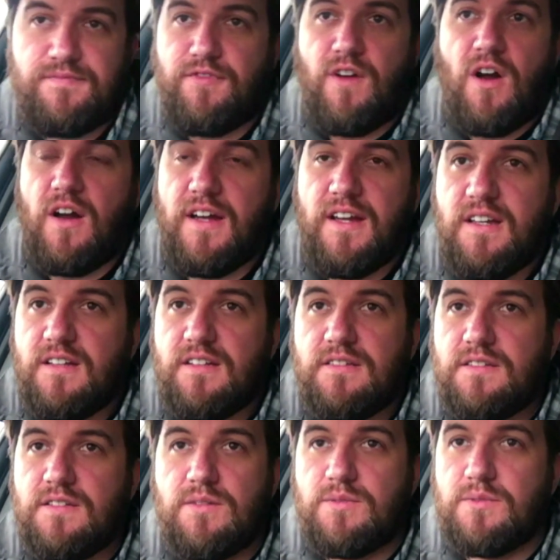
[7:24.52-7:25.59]
fine,
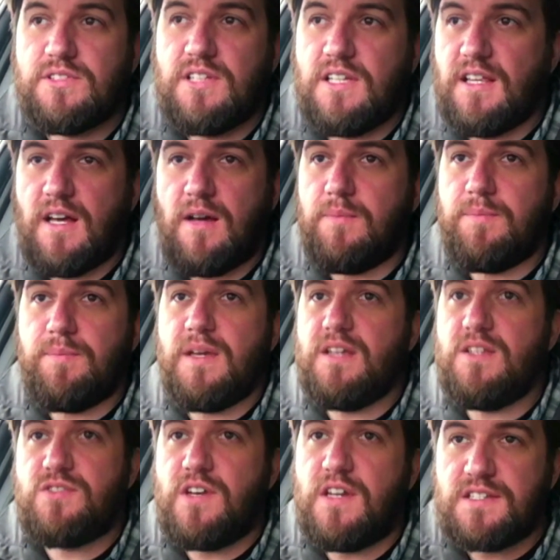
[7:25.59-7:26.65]
see, that would be
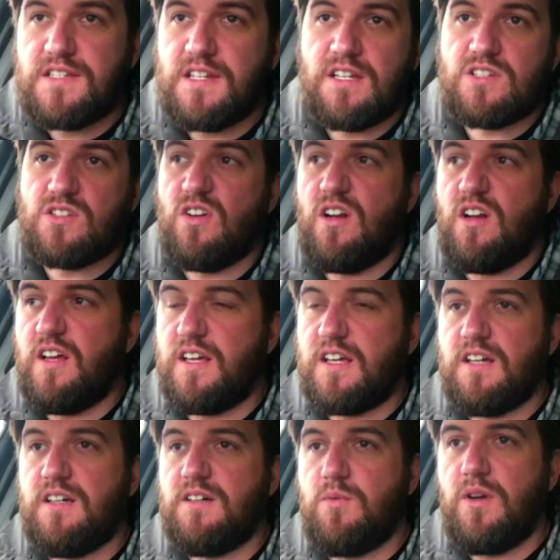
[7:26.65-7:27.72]
interesting. Sort of like
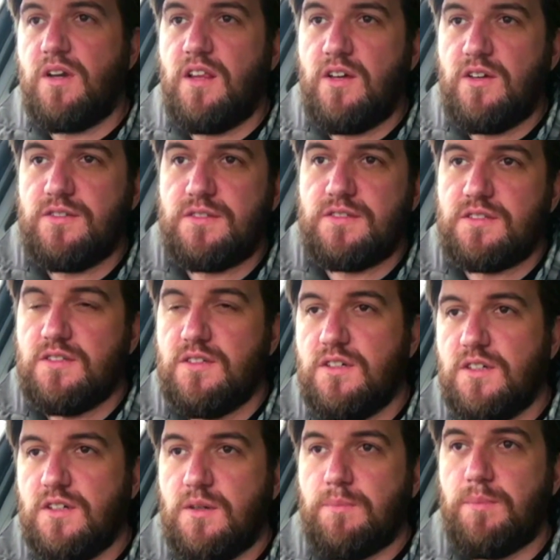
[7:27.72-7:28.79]
one of those
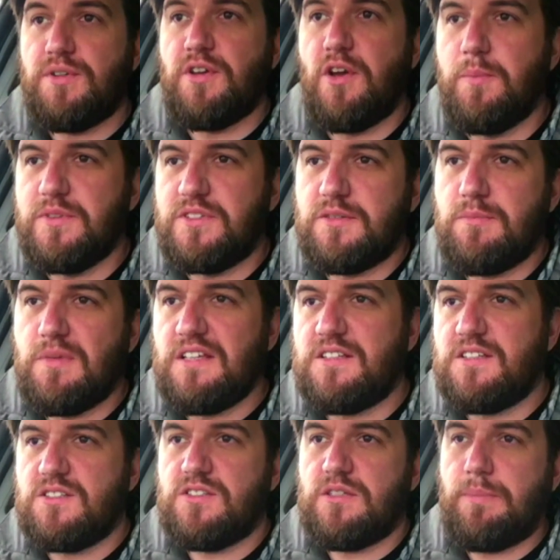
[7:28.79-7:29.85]
pedometer
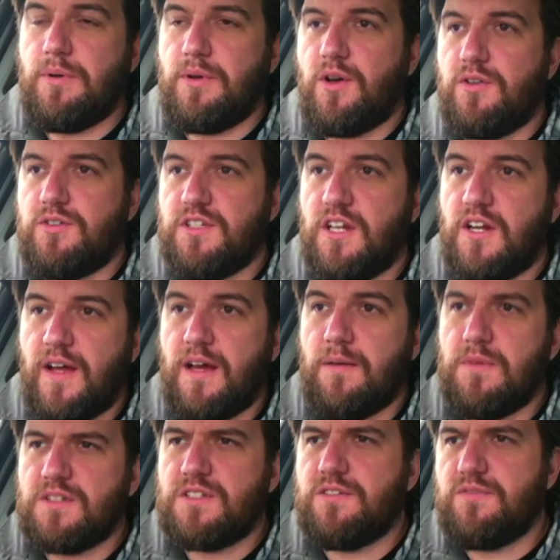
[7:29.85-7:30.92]
meters you put on. You know,
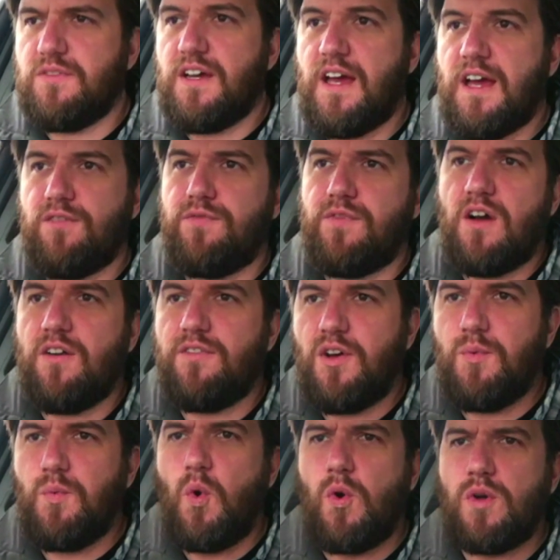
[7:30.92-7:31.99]
how far have I
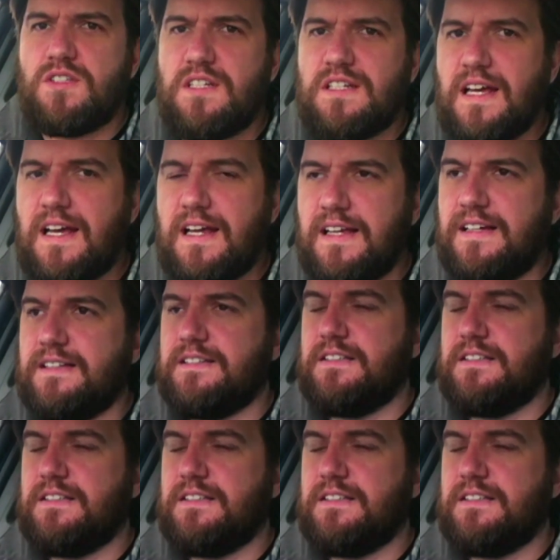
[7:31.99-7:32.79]
walked today?